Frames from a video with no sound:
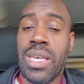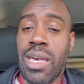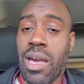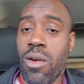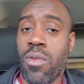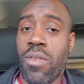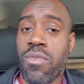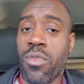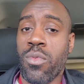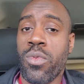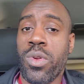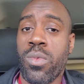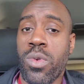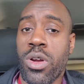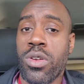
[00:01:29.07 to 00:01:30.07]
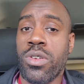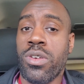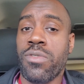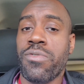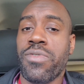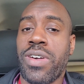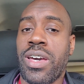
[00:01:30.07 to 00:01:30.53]
However, we were
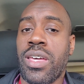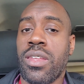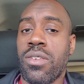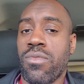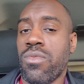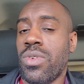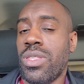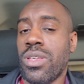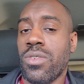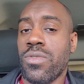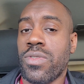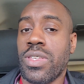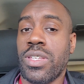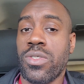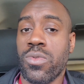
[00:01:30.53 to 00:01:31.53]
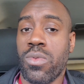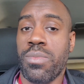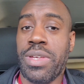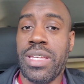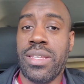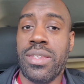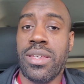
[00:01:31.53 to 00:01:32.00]
notified of when those things were
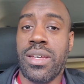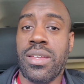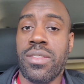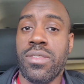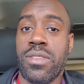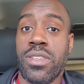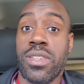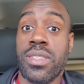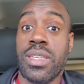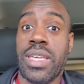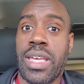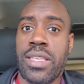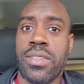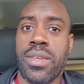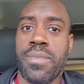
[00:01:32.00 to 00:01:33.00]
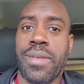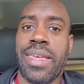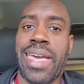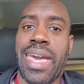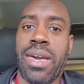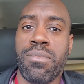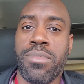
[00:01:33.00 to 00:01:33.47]
being done, just in case something
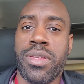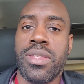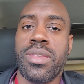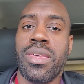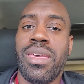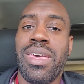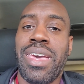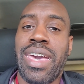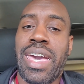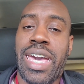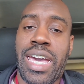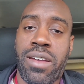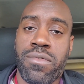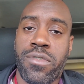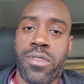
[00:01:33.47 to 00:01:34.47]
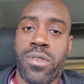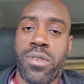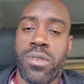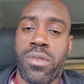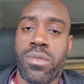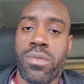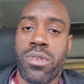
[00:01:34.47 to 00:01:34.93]
happened
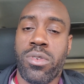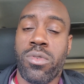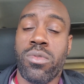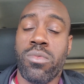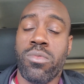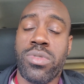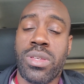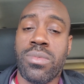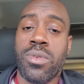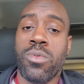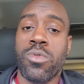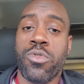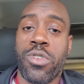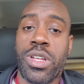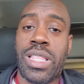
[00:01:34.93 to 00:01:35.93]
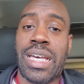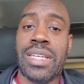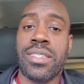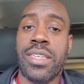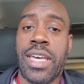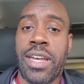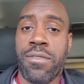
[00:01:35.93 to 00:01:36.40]
after, or something was
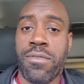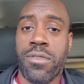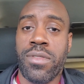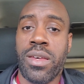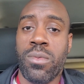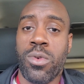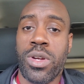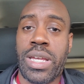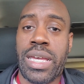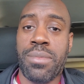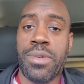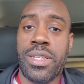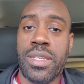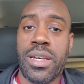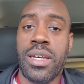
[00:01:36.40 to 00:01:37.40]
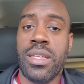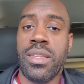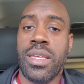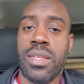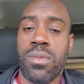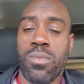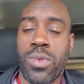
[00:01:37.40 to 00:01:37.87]
realized after that work had been
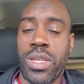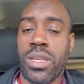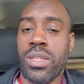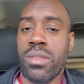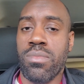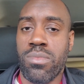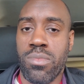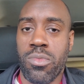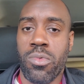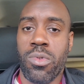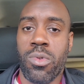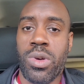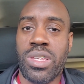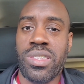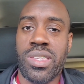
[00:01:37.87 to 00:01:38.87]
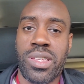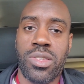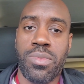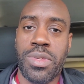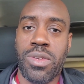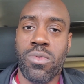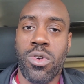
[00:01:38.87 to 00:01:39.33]
done, and we could request it
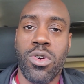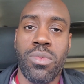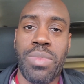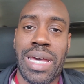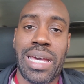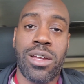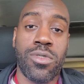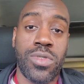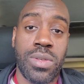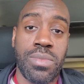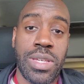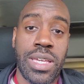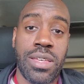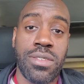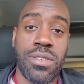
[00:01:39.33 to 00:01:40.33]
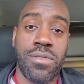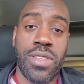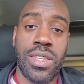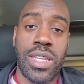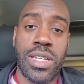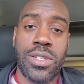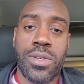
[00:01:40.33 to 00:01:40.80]
to be rolled back or something else of
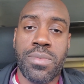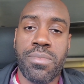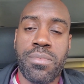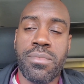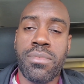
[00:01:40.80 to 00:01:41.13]
that nature.